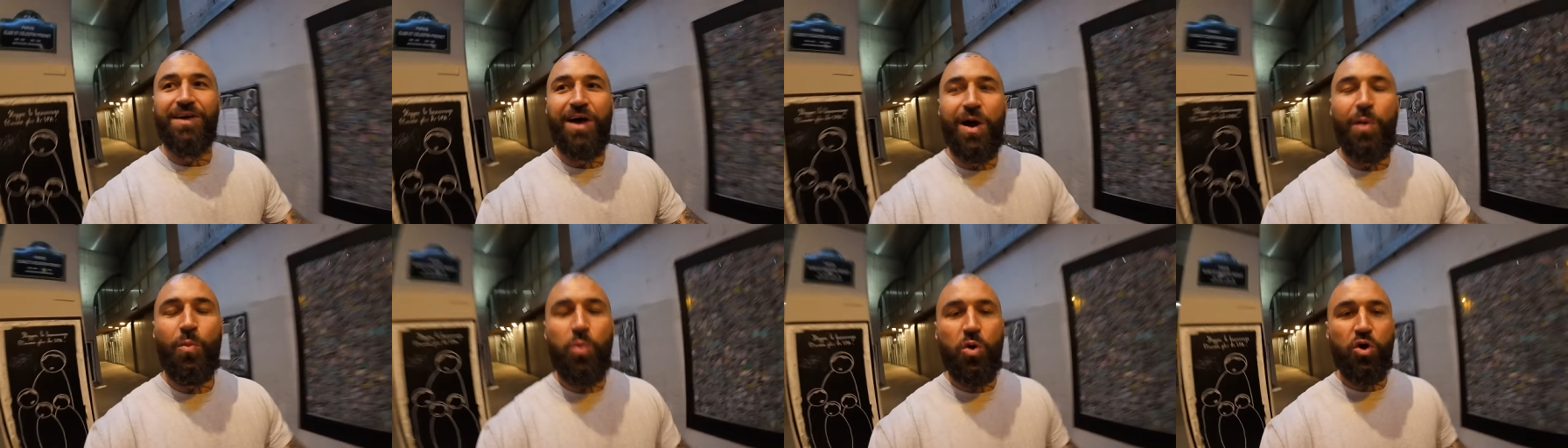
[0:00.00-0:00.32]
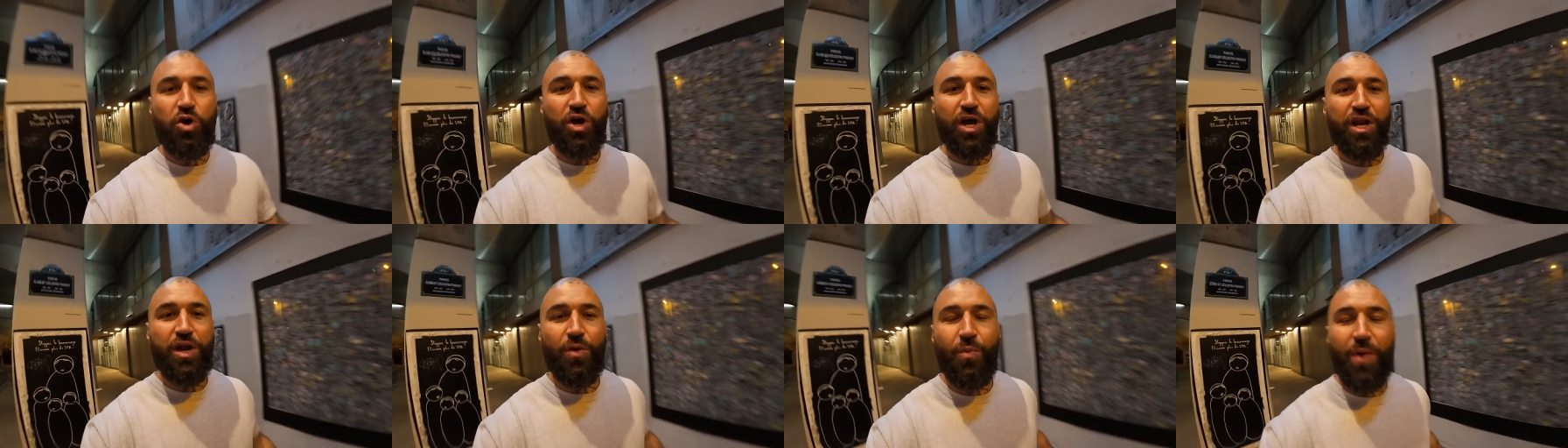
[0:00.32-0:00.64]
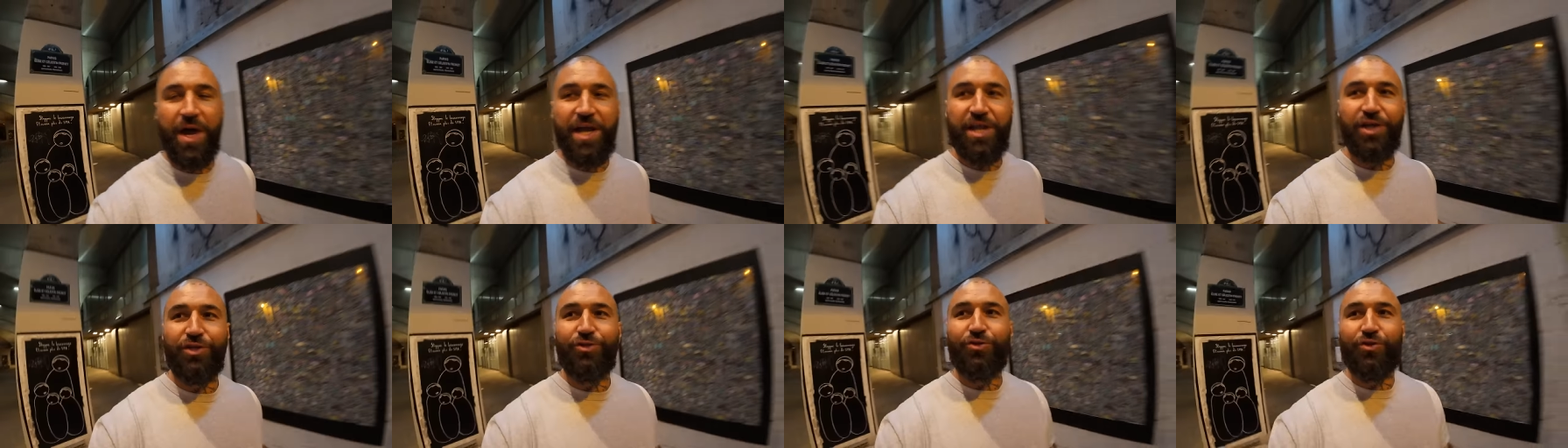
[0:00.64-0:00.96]
I'm walking
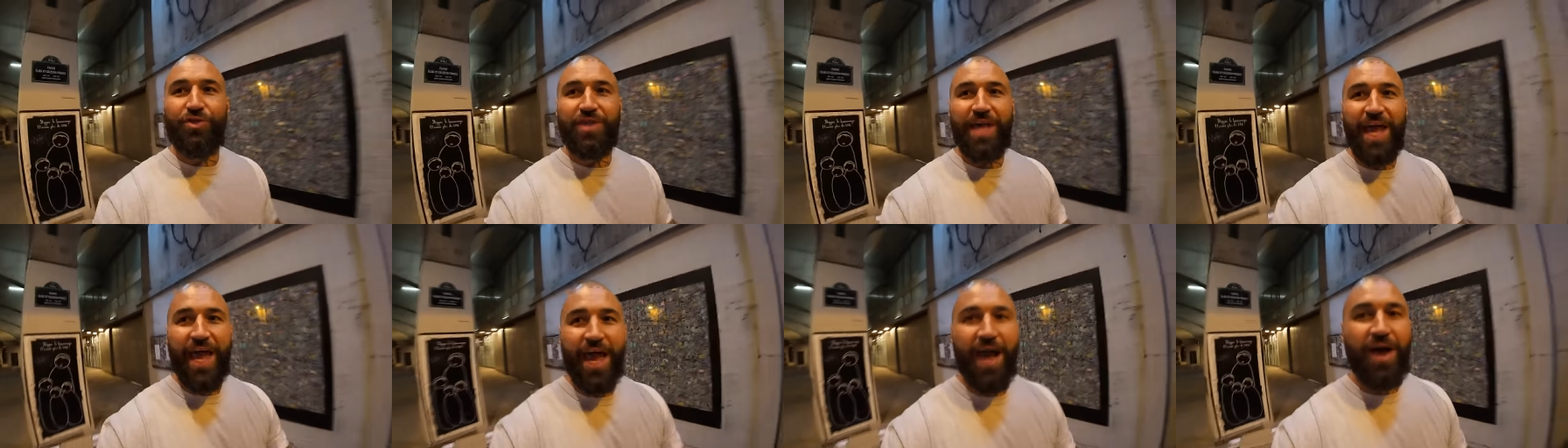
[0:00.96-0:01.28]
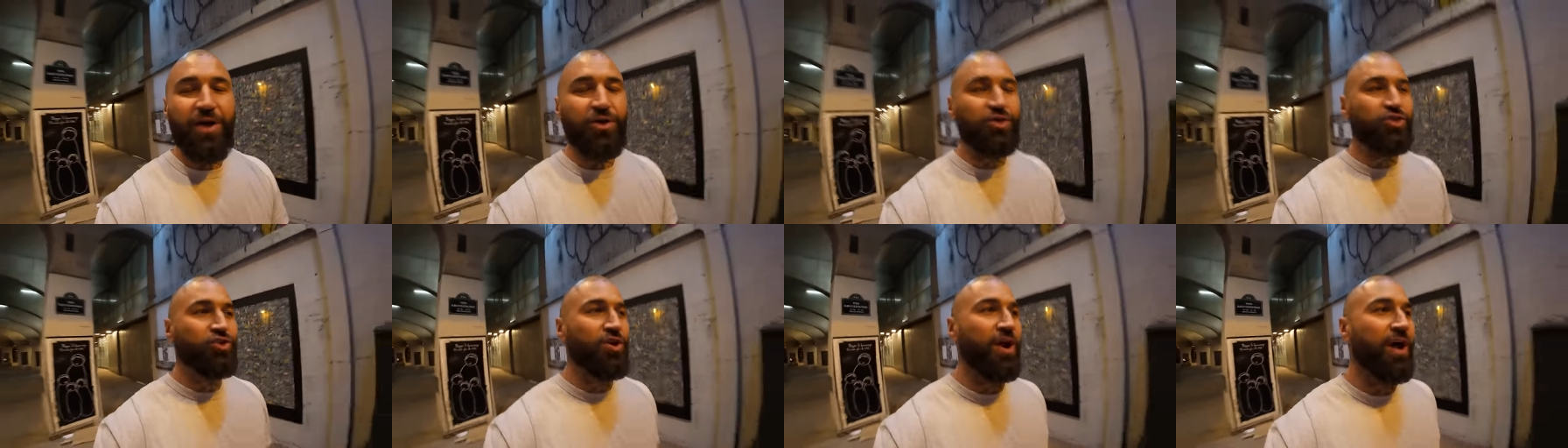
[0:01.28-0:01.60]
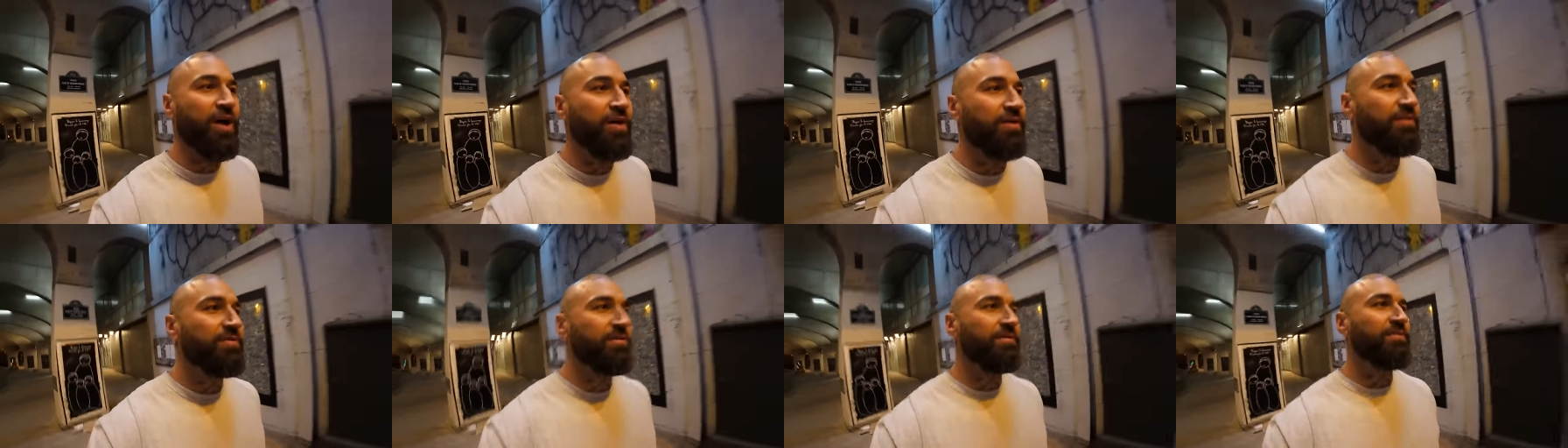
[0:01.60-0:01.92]
away to do the
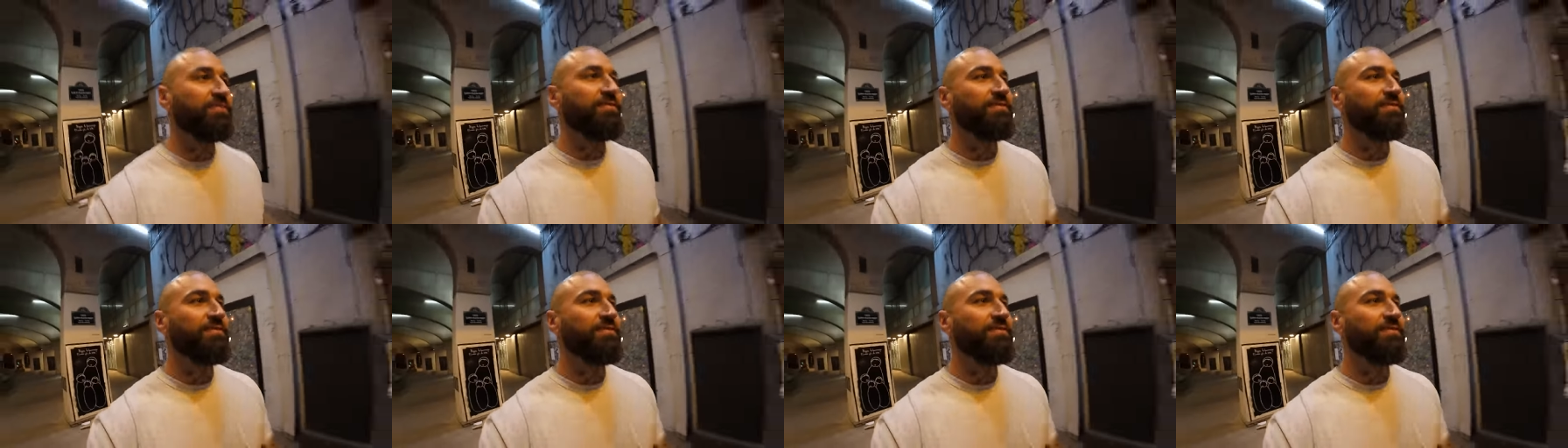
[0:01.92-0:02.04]
outro.